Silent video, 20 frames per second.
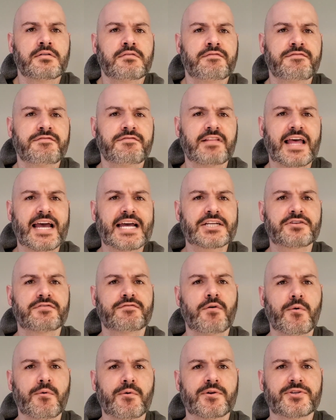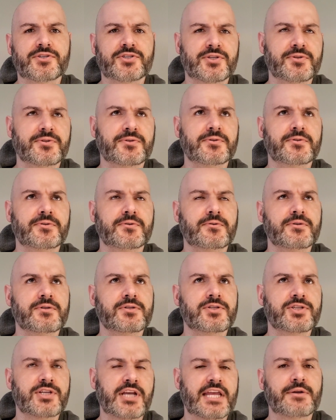Flash forward to
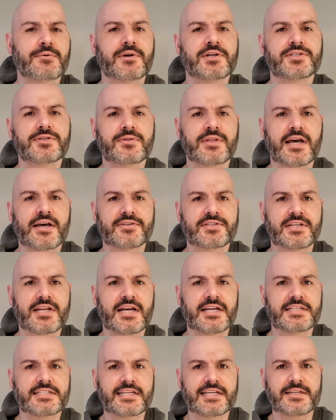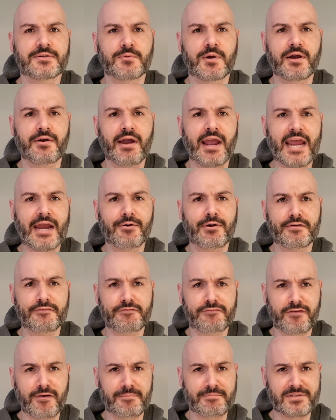January 2019, where Aaron
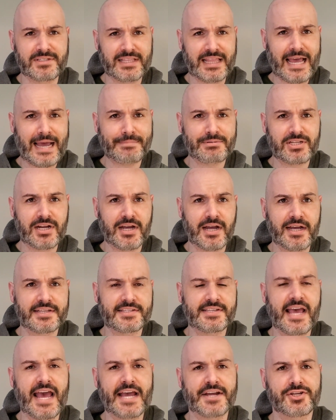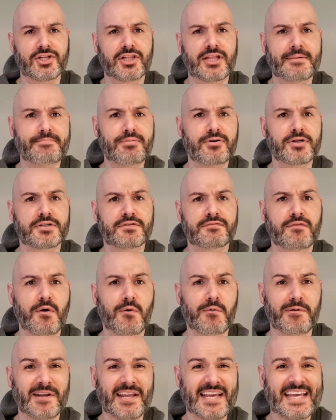from Slabstocks actually pushed
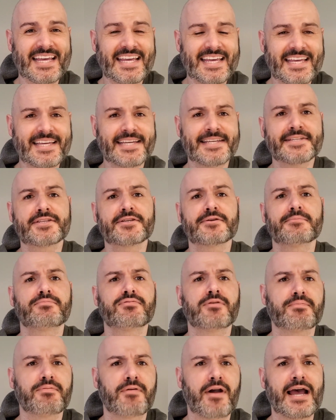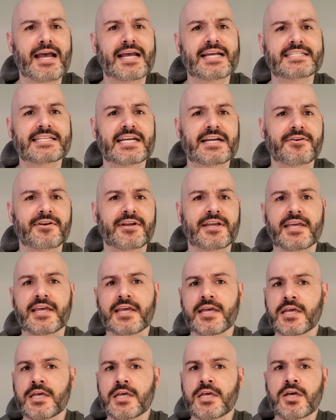forward his proprietary
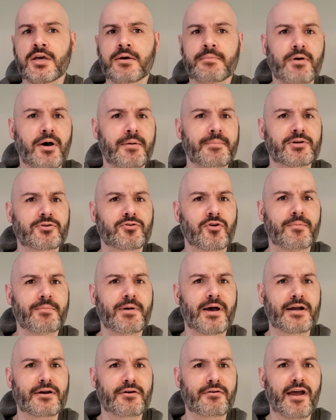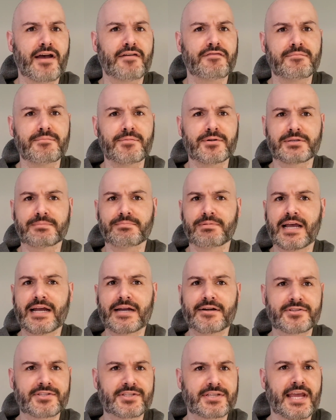Bowman Chrome autograph
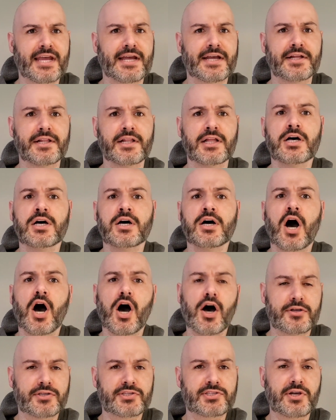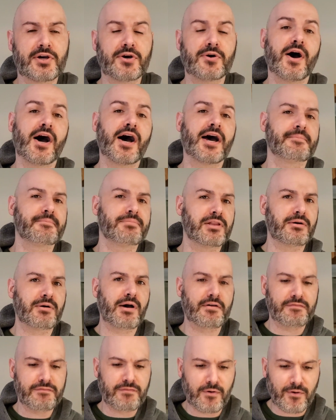multiplier scale, also on
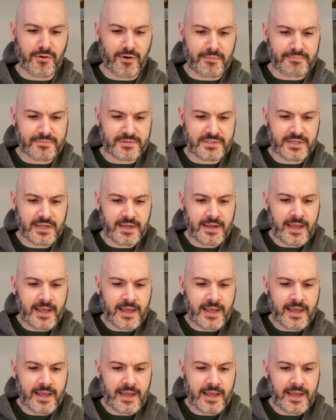Blowout forums.